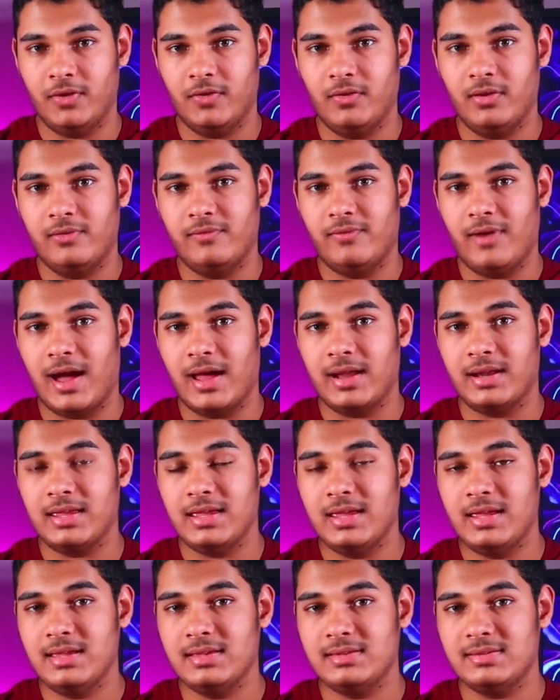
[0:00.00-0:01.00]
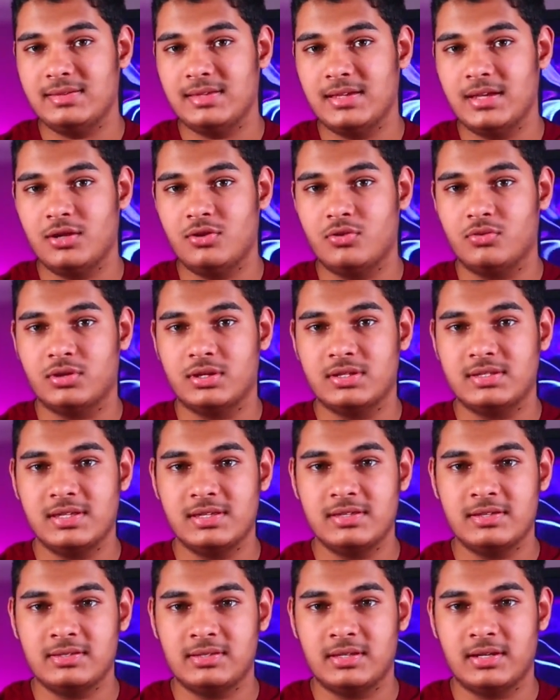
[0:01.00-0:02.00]
we will wire ESC to the
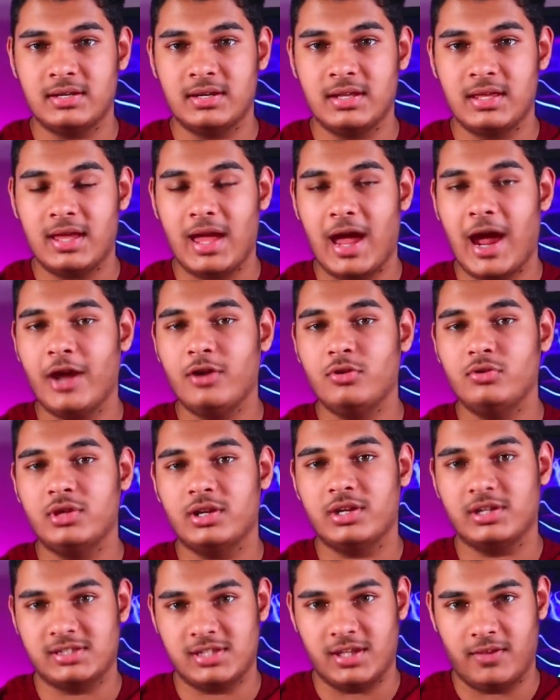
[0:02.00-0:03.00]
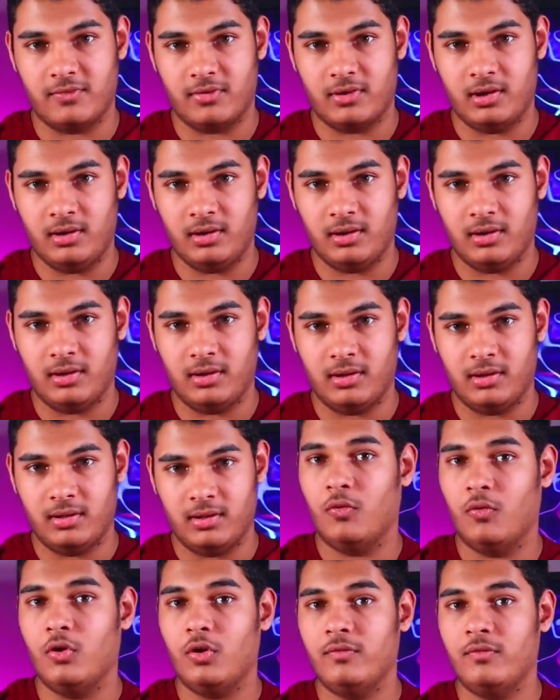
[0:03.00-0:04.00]
CC3D and to the receiver.
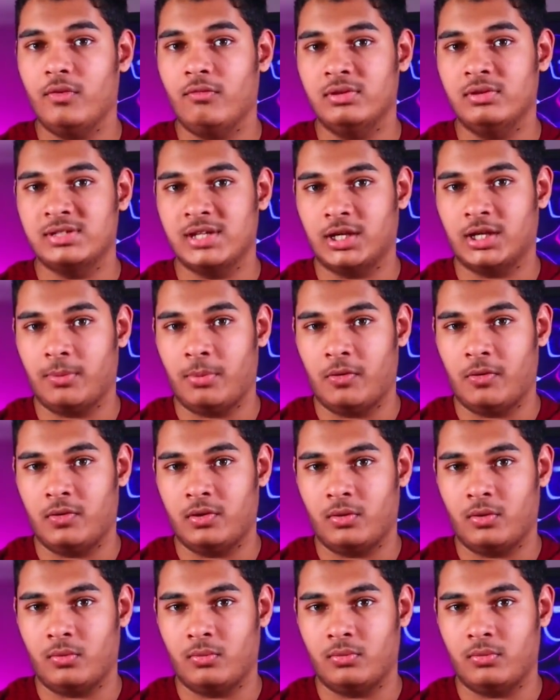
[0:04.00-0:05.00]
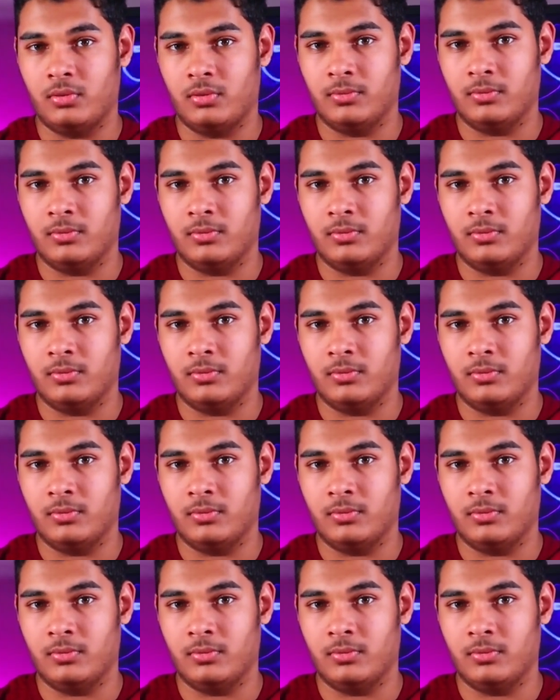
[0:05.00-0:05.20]
Fourth, we will set up our drone.